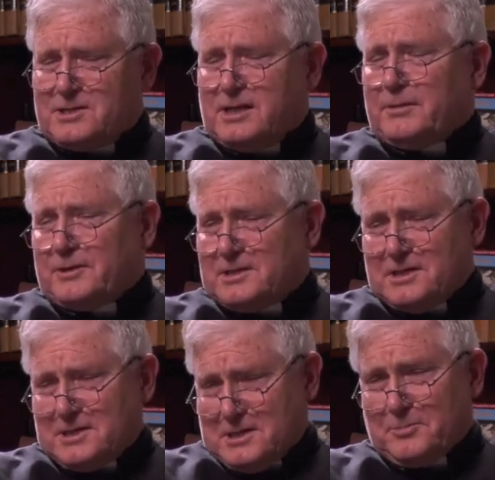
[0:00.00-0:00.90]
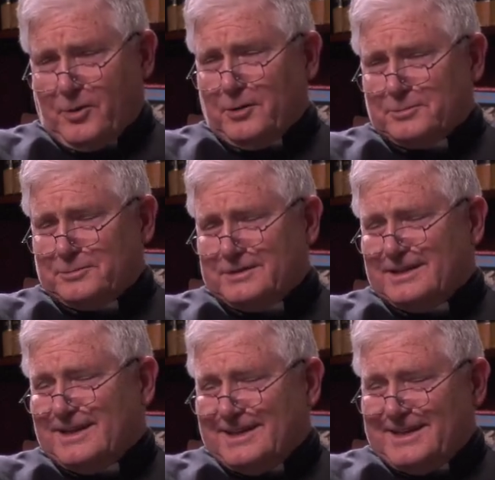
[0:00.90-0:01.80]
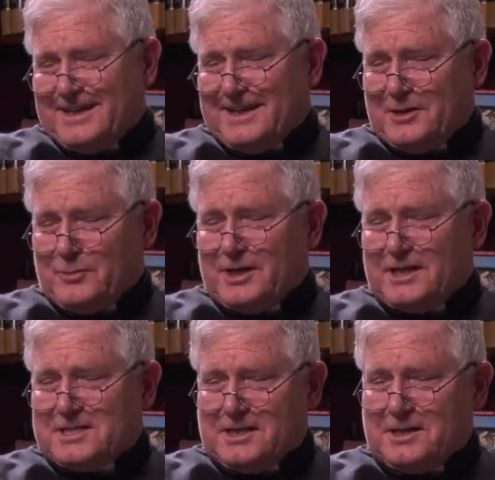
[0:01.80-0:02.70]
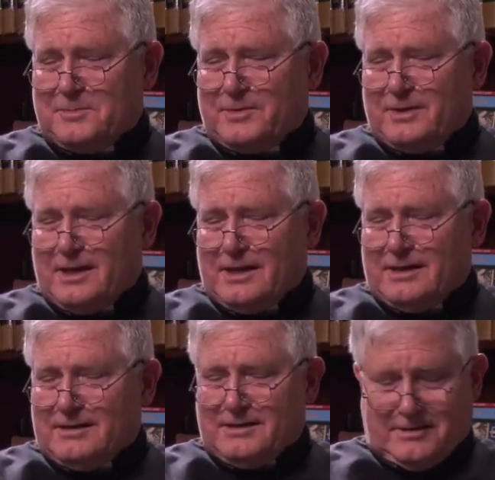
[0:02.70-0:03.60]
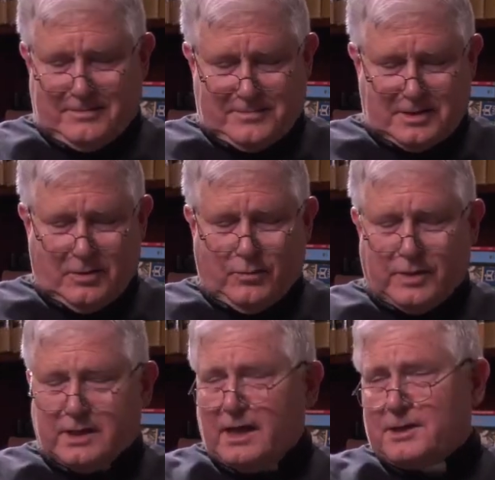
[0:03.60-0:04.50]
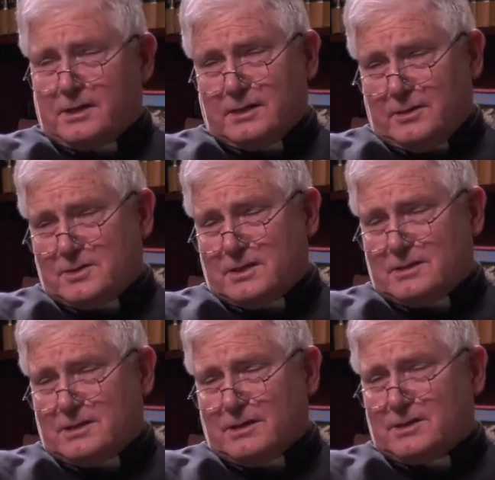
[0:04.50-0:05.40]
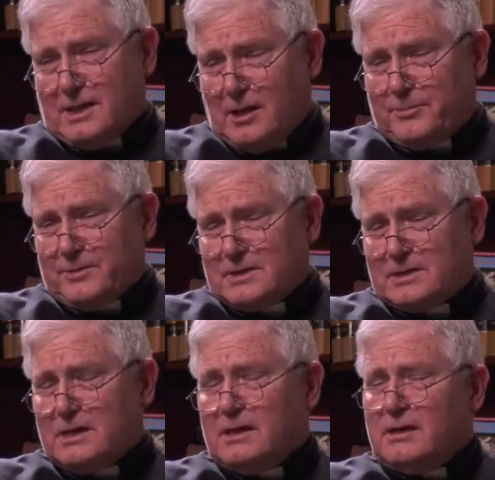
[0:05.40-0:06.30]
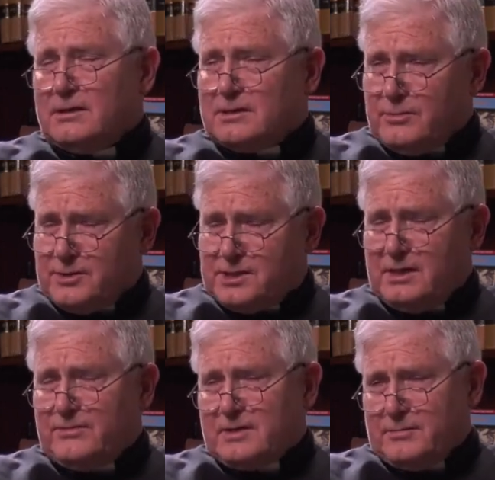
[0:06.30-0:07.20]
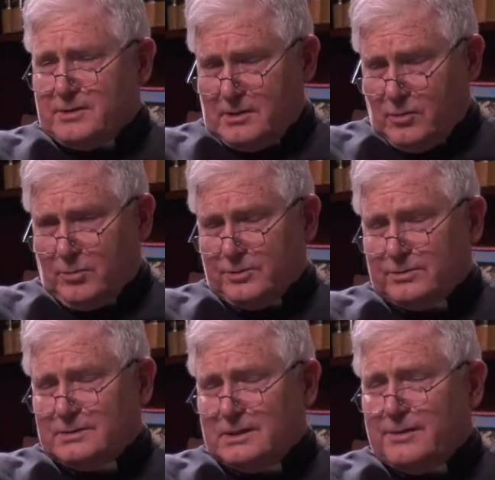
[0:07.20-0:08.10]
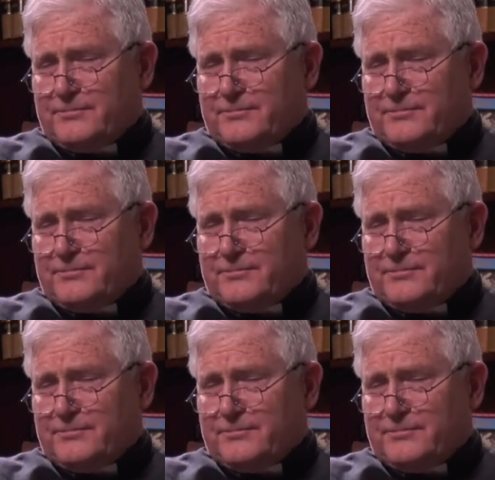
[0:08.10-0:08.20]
Sleeplessness is a problem, and we need sleep. And so we can actually use these things to help us to achieve something normal